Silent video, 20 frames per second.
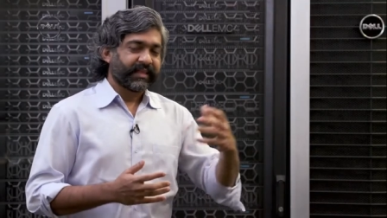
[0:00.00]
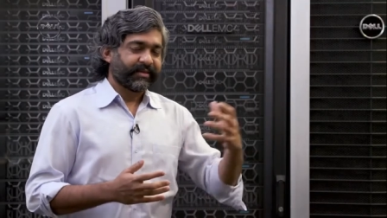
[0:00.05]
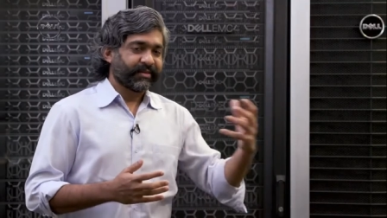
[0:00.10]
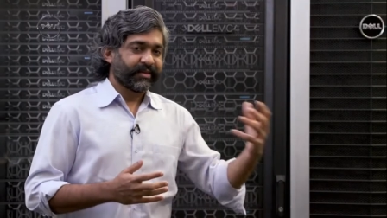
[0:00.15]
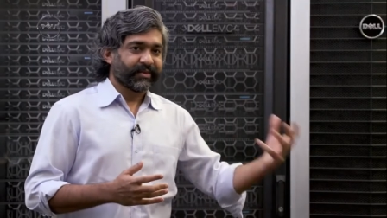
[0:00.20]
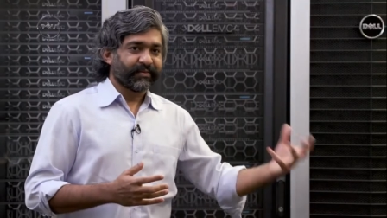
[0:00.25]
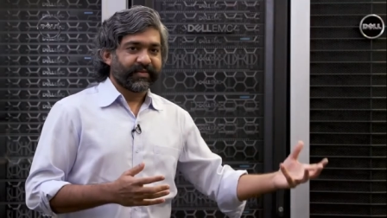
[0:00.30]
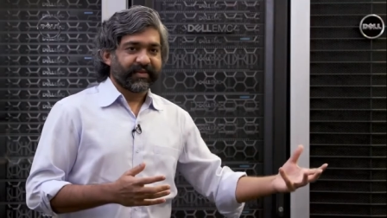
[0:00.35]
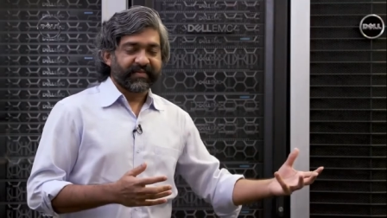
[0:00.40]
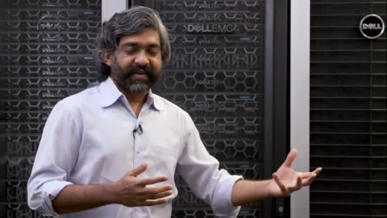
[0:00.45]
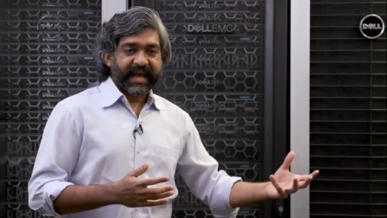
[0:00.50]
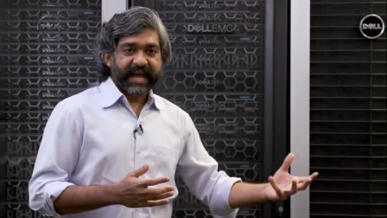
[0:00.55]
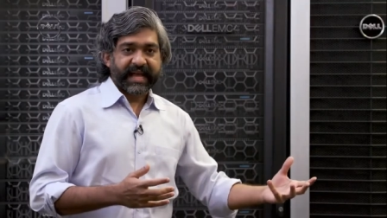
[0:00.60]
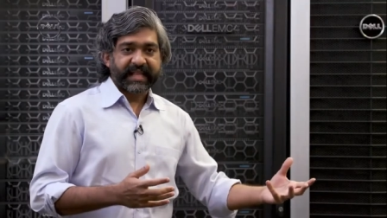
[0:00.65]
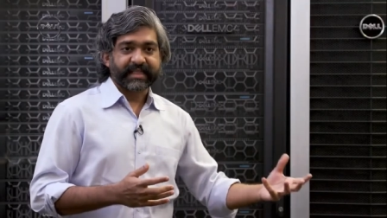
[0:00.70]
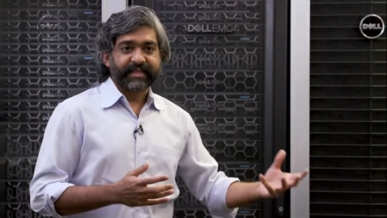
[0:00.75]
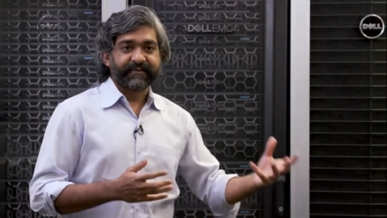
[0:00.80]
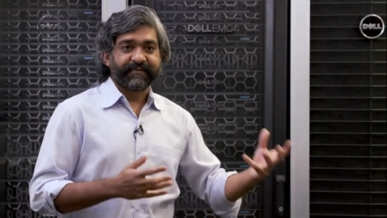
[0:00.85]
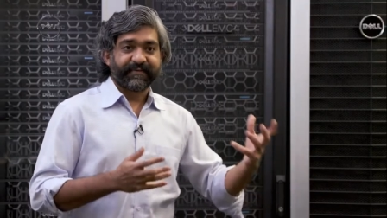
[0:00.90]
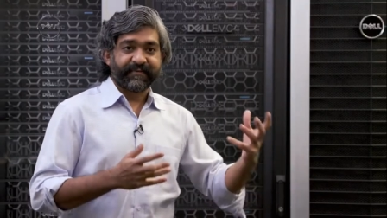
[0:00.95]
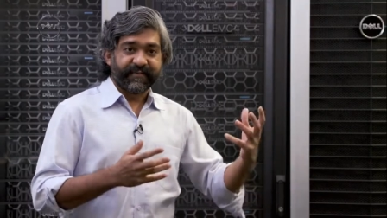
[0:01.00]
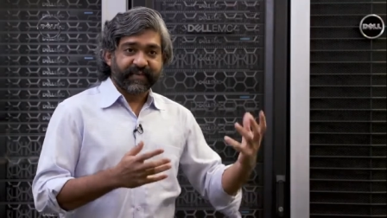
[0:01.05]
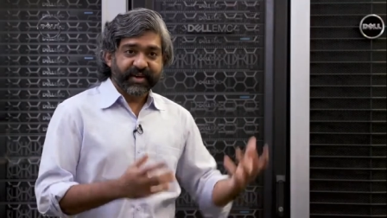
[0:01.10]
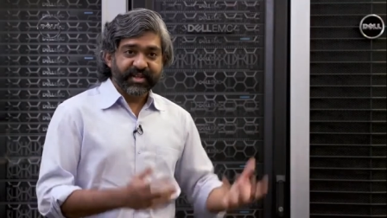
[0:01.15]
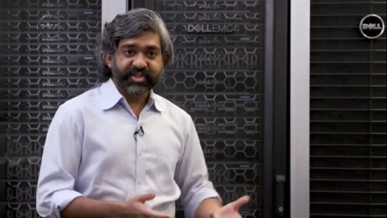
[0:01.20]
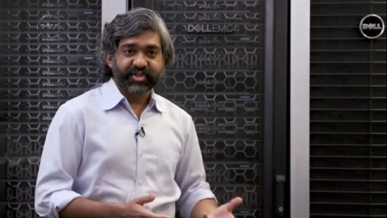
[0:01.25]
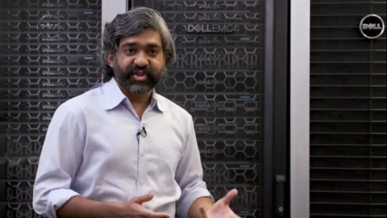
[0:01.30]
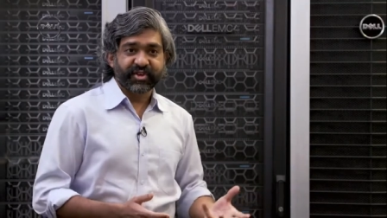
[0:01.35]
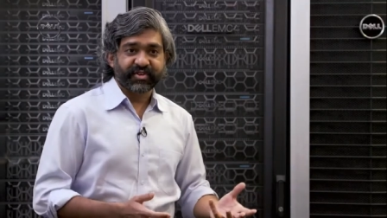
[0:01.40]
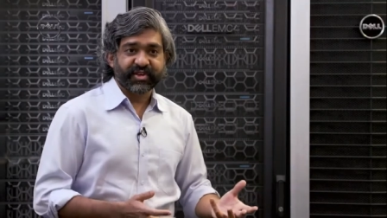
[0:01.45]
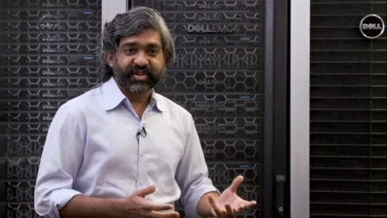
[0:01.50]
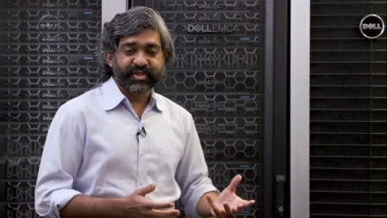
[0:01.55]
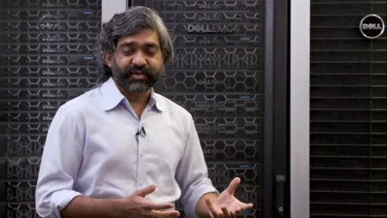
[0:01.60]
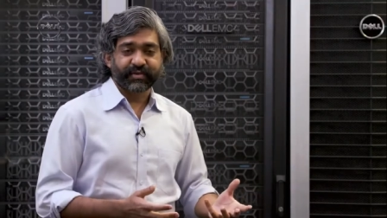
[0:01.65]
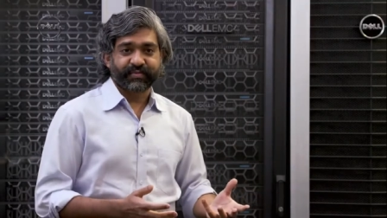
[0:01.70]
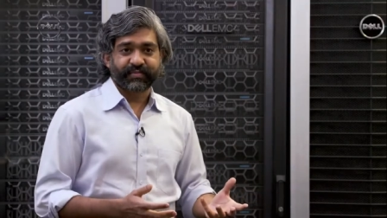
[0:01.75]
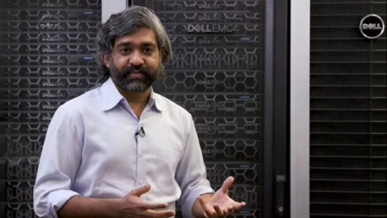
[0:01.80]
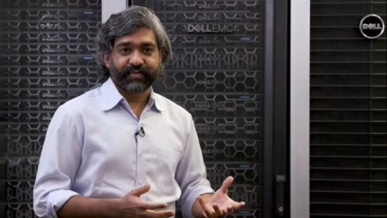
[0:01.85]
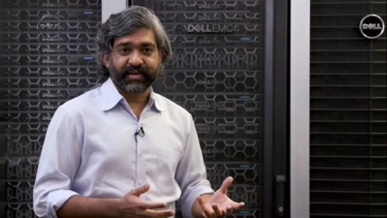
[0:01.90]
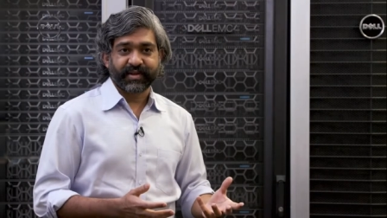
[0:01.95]
You know, we've had the first generation
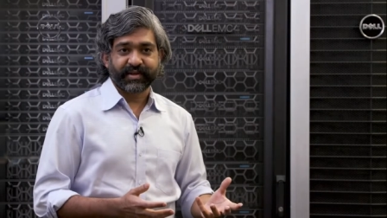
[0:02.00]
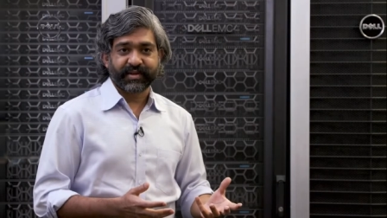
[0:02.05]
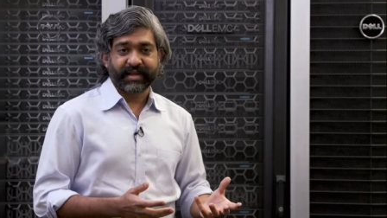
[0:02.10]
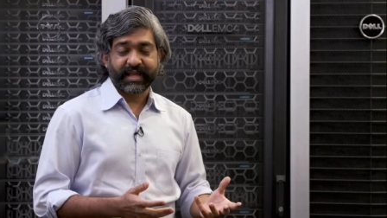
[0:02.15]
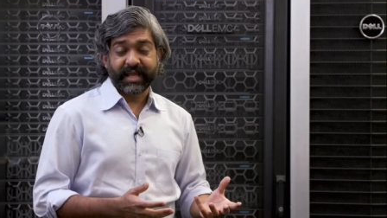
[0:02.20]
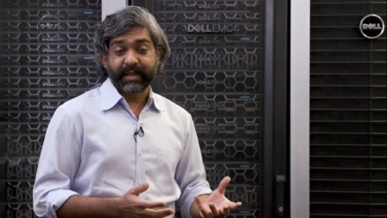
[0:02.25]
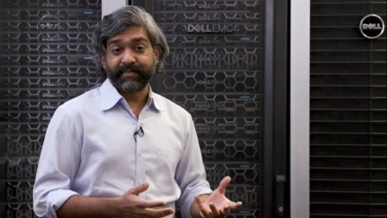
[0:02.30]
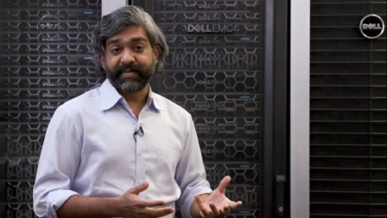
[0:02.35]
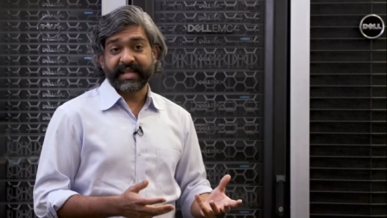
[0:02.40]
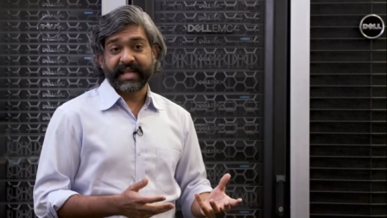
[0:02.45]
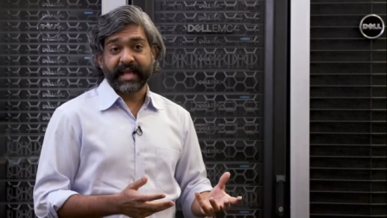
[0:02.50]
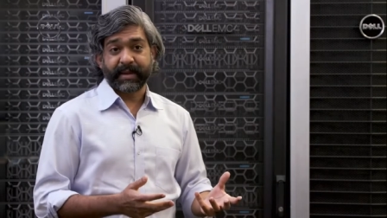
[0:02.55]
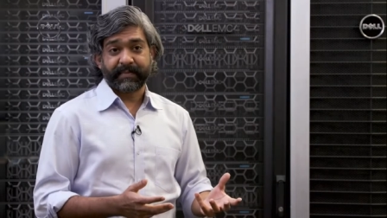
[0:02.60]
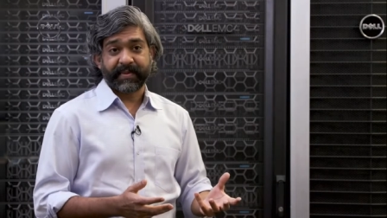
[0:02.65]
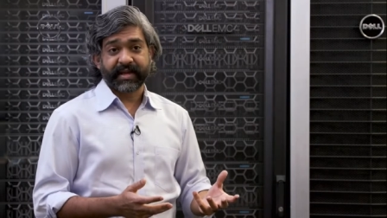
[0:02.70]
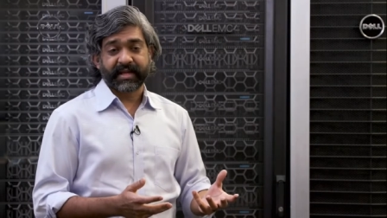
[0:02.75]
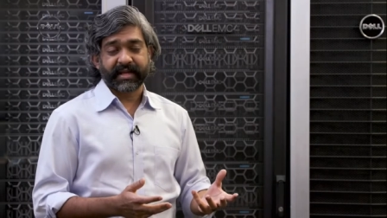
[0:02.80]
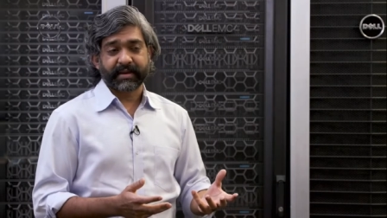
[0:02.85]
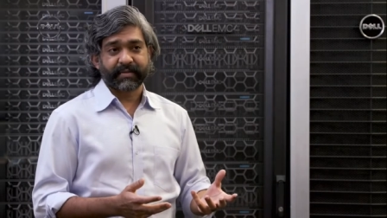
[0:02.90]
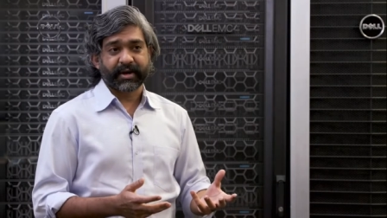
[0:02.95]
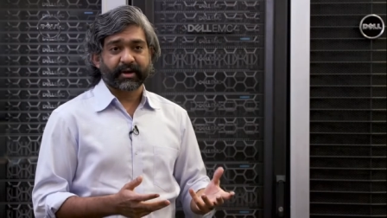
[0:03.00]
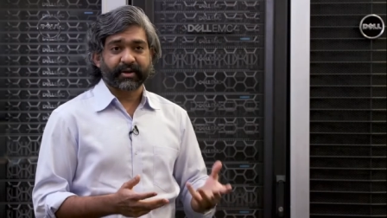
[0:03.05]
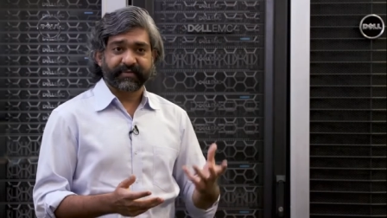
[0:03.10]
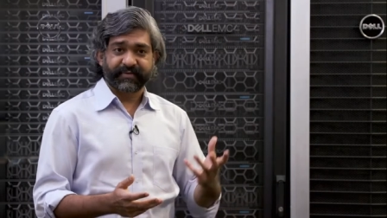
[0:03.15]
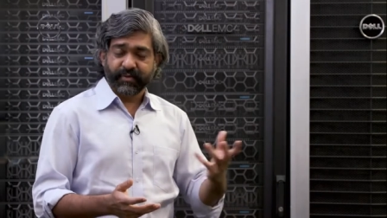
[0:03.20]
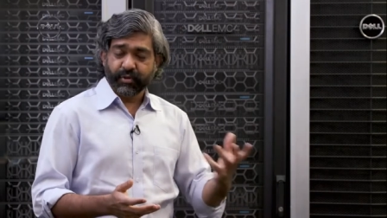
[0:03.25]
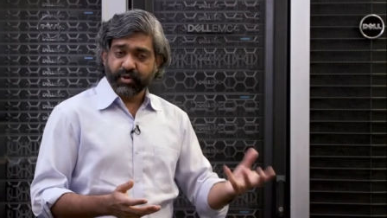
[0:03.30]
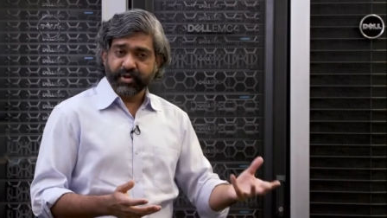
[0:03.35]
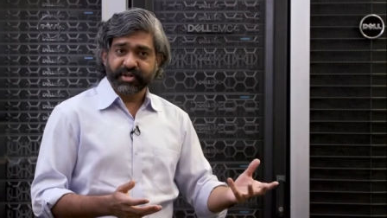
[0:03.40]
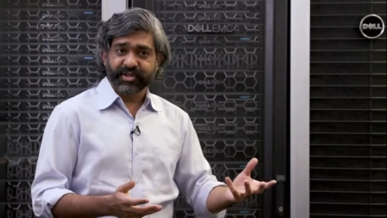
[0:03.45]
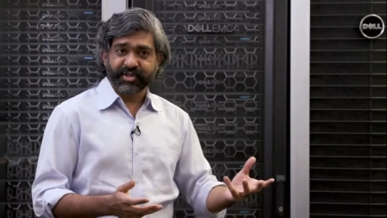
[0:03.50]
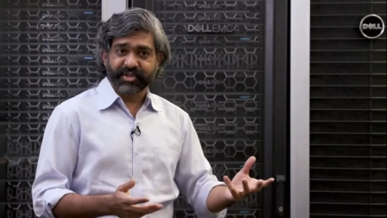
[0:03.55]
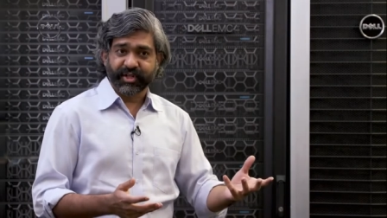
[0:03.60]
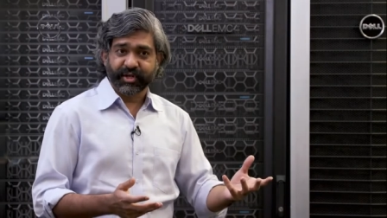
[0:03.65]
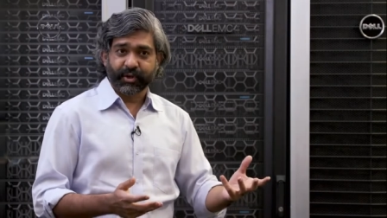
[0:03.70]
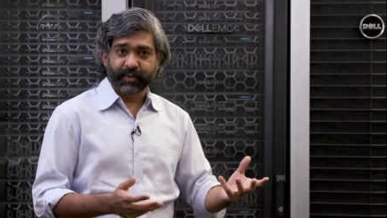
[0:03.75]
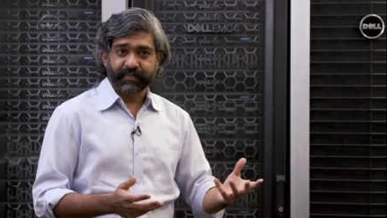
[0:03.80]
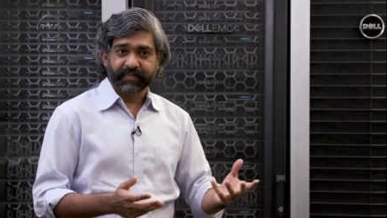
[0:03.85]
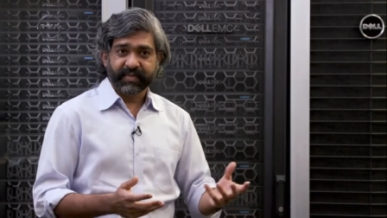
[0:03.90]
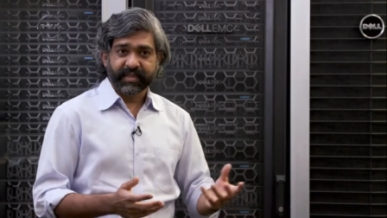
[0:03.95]
of uh, AMD EPYC come out a few years
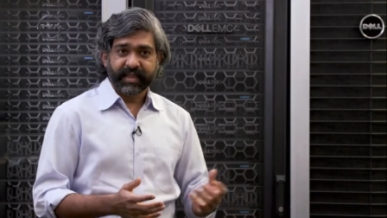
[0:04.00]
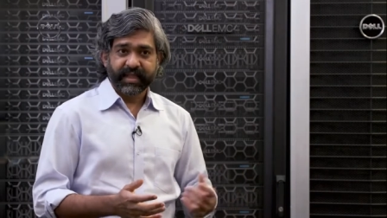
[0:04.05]
ago,